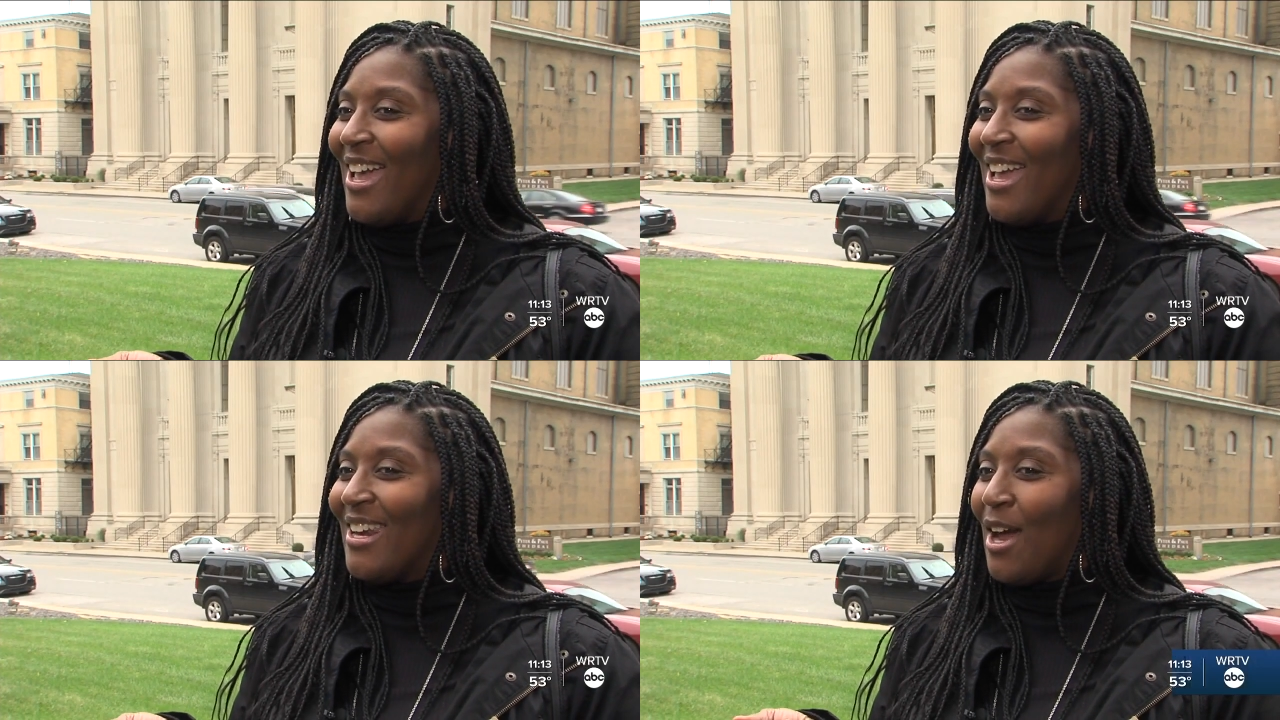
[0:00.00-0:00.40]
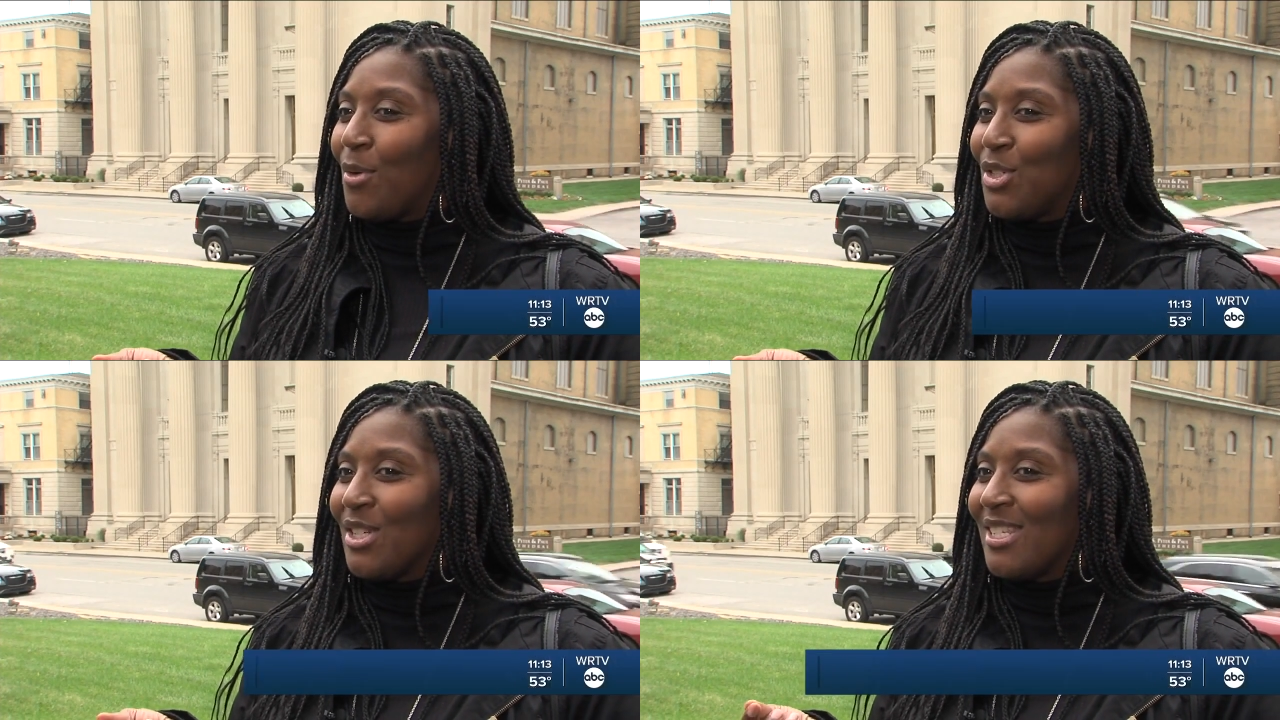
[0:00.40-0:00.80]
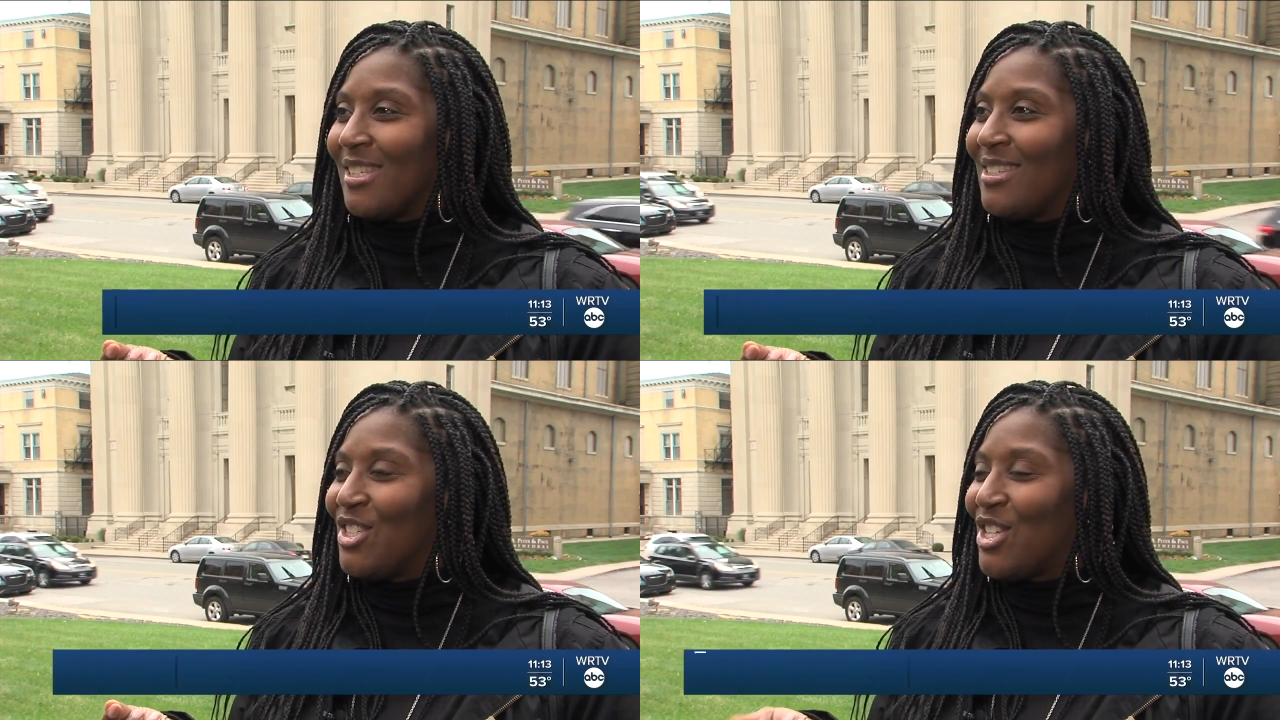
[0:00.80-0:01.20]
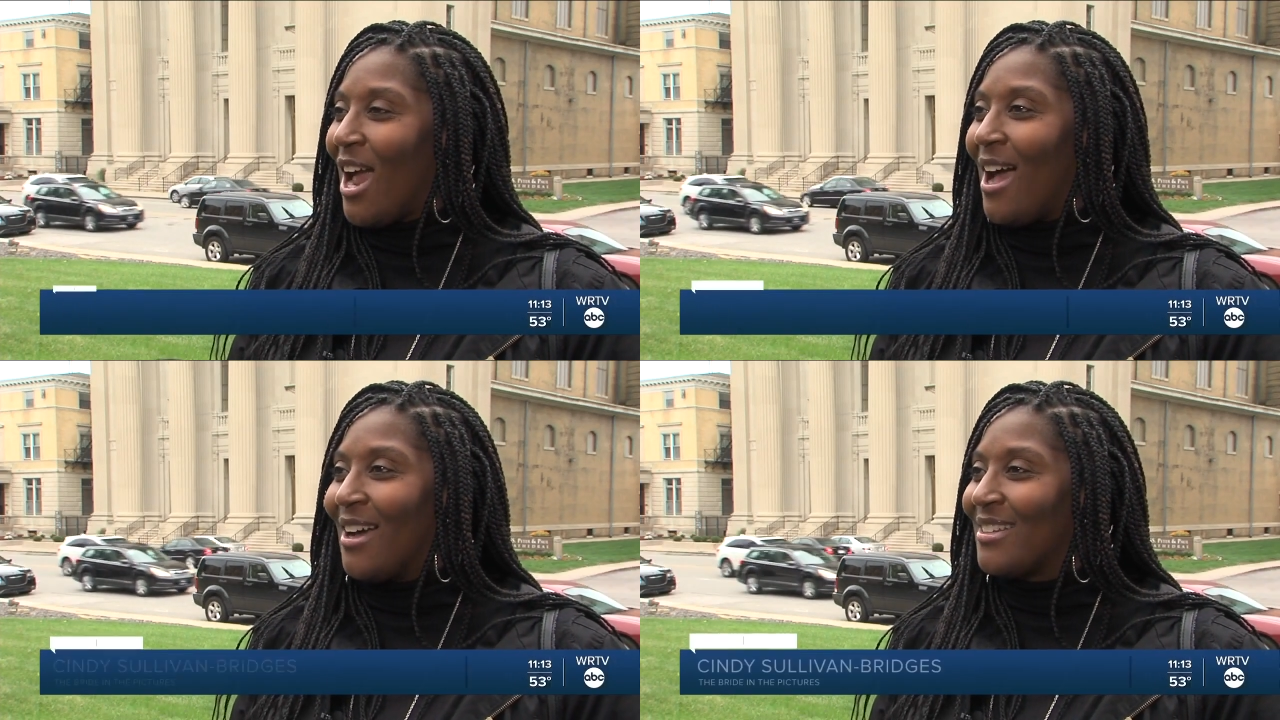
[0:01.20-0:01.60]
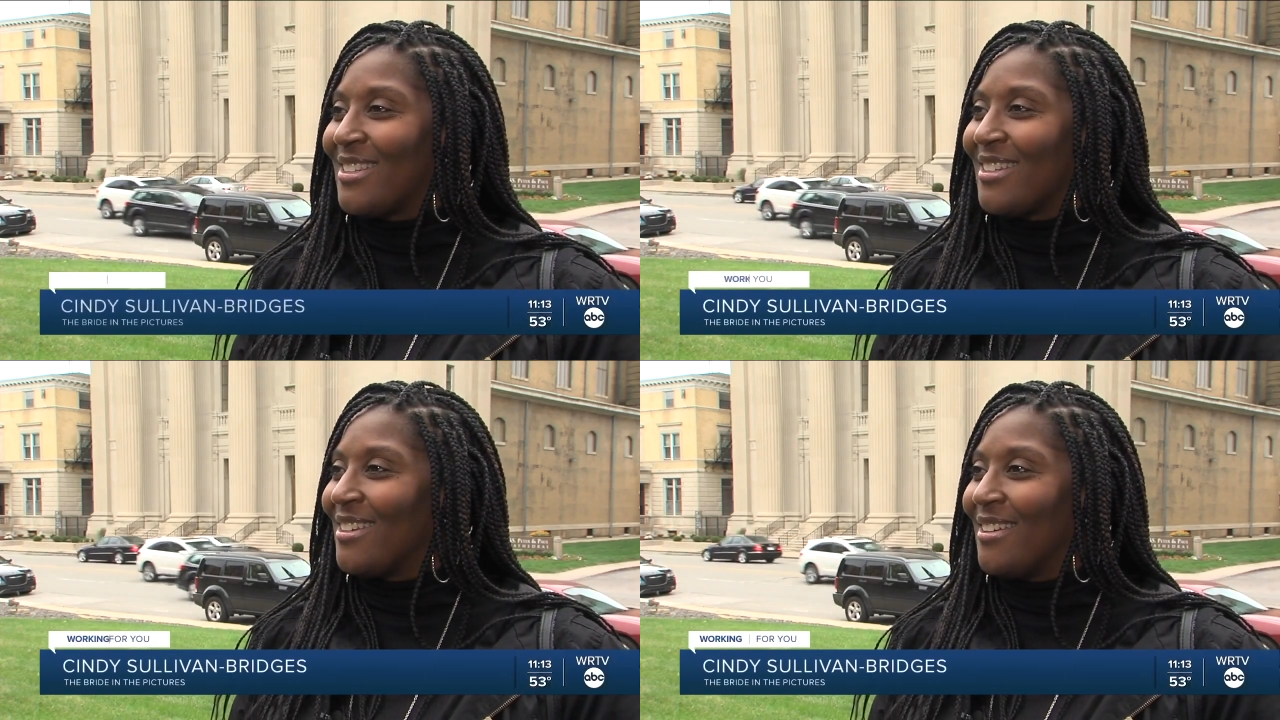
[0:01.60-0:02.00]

And I was just shocked.